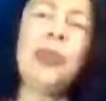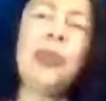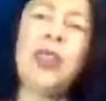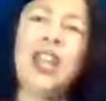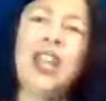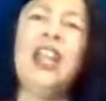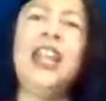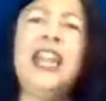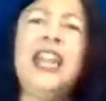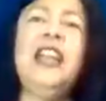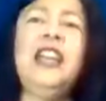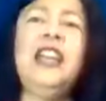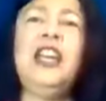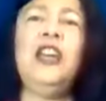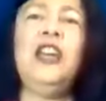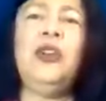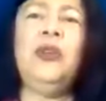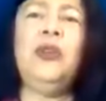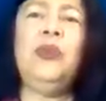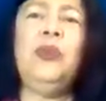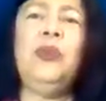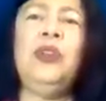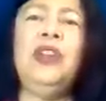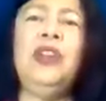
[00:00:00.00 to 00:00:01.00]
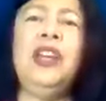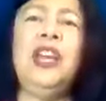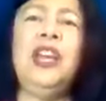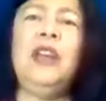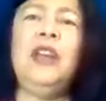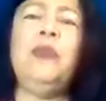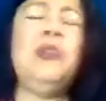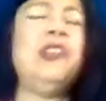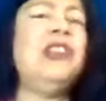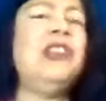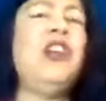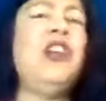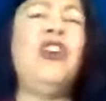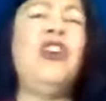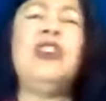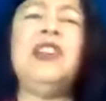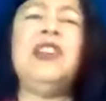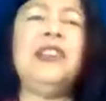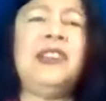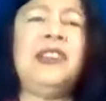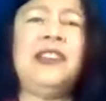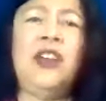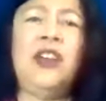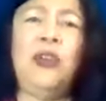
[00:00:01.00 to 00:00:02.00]
He knew it was not a
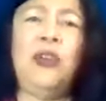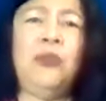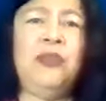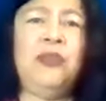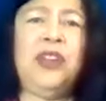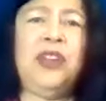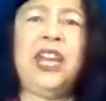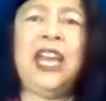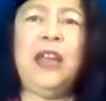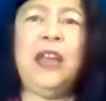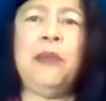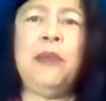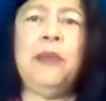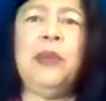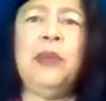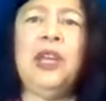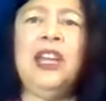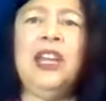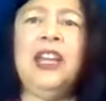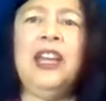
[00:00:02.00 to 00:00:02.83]
stone for him,